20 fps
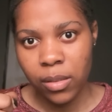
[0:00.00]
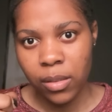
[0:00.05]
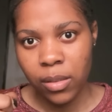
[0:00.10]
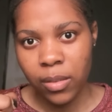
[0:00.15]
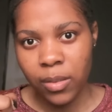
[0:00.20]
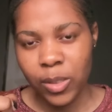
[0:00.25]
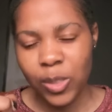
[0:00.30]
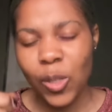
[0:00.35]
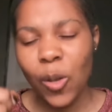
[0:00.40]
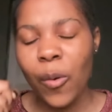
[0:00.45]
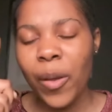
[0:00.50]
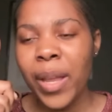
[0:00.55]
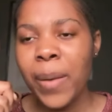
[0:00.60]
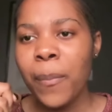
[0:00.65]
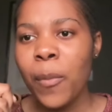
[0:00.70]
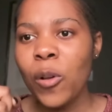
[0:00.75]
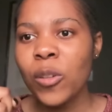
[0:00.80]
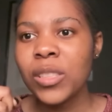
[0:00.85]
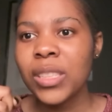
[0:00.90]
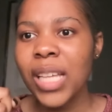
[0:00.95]
So in
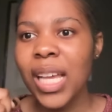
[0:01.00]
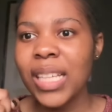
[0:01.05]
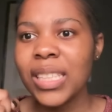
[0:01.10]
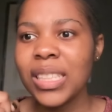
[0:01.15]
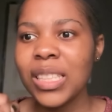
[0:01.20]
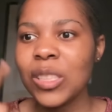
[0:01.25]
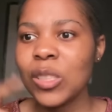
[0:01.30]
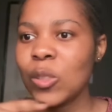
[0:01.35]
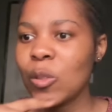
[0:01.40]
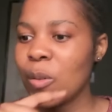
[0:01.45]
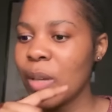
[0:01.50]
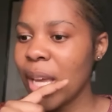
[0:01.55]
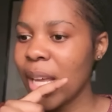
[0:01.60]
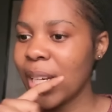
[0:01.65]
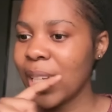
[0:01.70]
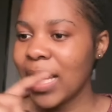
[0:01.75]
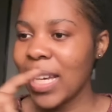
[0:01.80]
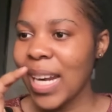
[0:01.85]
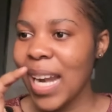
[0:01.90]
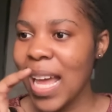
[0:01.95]
most cases you can
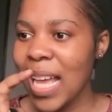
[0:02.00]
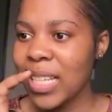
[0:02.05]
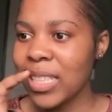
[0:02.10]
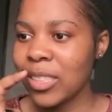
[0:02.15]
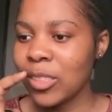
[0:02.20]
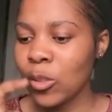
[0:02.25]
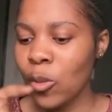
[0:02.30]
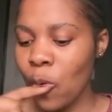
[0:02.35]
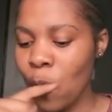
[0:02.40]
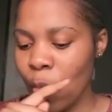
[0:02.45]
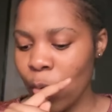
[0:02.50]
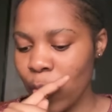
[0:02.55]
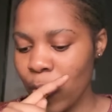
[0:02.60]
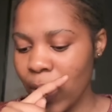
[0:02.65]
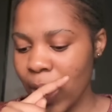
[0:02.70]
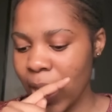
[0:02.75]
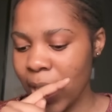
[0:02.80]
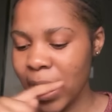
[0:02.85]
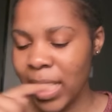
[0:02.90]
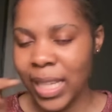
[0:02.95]
crash or you
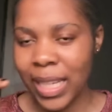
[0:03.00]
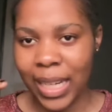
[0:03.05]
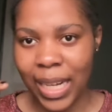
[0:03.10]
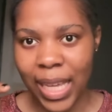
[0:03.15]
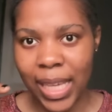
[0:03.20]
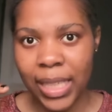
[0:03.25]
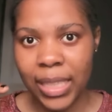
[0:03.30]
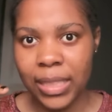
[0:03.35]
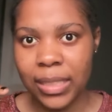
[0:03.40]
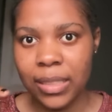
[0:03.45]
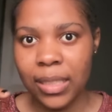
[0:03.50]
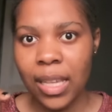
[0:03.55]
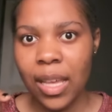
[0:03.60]
can erase